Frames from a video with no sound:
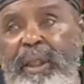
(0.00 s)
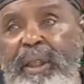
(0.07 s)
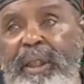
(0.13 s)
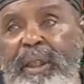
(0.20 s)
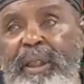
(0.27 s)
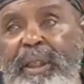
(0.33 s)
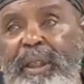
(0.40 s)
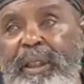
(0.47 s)

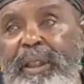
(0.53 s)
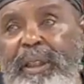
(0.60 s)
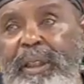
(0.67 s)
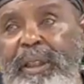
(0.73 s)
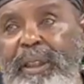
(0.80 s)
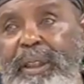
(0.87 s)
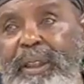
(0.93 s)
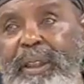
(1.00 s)

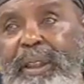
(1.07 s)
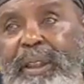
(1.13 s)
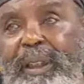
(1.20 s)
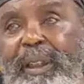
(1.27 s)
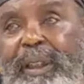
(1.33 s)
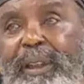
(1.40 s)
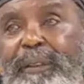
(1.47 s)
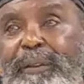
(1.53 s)

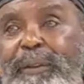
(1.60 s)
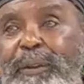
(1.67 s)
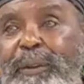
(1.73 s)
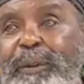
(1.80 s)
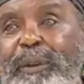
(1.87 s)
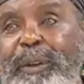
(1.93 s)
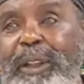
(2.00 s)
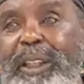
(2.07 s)
and if
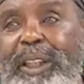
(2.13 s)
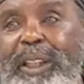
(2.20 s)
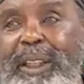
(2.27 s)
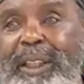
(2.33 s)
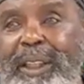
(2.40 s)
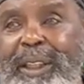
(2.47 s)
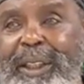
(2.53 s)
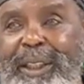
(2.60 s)
you,
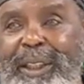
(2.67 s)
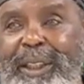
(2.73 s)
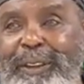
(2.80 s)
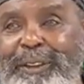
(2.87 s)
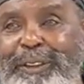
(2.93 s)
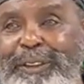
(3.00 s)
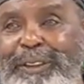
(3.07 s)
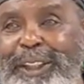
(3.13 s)
he
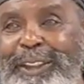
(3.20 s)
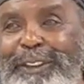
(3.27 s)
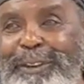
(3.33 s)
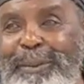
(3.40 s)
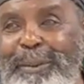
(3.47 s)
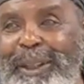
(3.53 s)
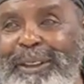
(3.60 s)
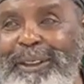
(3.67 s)
takes
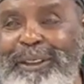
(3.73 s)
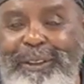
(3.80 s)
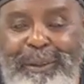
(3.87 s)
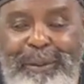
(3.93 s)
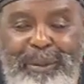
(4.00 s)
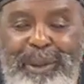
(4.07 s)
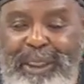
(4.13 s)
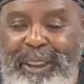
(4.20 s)
him out to
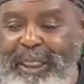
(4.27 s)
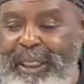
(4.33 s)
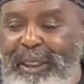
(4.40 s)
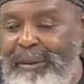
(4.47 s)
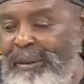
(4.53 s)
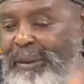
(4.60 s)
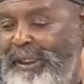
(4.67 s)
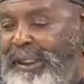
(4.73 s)
Tablique
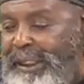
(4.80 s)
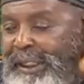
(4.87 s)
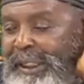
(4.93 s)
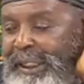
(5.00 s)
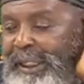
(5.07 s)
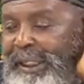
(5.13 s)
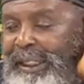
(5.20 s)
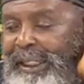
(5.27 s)
out,
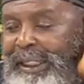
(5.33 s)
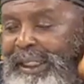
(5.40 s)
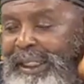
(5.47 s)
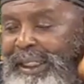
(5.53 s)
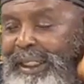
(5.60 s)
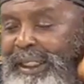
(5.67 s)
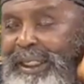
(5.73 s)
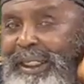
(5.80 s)

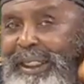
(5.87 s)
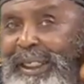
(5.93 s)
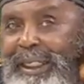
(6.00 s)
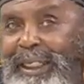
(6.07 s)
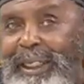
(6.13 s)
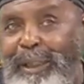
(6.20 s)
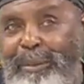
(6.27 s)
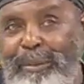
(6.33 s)
and he
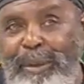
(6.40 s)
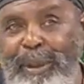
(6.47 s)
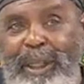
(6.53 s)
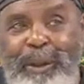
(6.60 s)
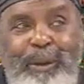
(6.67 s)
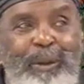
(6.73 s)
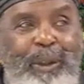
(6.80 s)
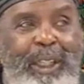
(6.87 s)
had a
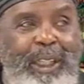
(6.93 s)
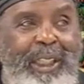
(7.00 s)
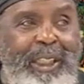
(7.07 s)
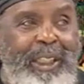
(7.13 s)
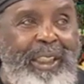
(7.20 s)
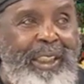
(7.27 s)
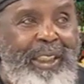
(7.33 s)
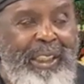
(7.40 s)
brand new
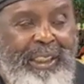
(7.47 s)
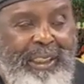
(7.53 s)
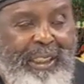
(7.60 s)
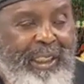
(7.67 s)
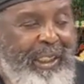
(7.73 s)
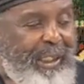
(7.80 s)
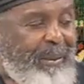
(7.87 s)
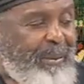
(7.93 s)
Lincoln at that
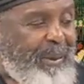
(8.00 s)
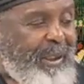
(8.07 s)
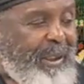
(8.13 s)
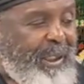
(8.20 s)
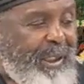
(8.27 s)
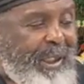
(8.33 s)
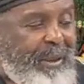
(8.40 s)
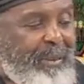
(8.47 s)
time, and
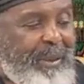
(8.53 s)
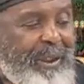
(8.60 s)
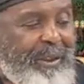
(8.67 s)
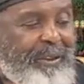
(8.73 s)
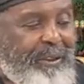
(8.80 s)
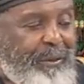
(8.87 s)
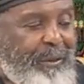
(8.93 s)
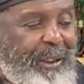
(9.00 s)
they might
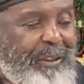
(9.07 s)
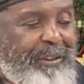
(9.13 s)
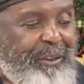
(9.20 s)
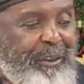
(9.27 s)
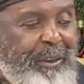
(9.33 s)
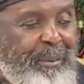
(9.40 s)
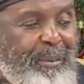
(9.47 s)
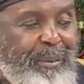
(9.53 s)
scratch
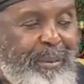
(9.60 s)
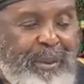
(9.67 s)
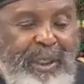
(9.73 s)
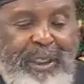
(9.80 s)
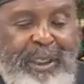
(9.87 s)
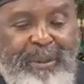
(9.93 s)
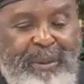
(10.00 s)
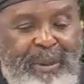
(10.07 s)
something, boy,
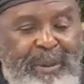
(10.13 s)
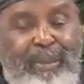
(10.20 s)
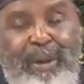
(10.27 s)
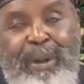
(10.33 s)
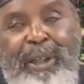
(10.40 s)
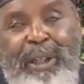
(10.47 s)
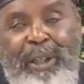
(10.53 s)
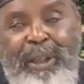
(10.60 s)
he'd be
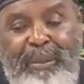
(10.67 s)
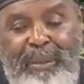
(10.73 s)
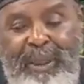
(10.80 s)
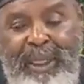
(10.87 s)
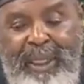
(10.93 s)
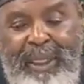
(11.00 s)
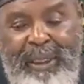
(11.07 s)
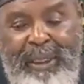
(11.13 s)
burning up mad.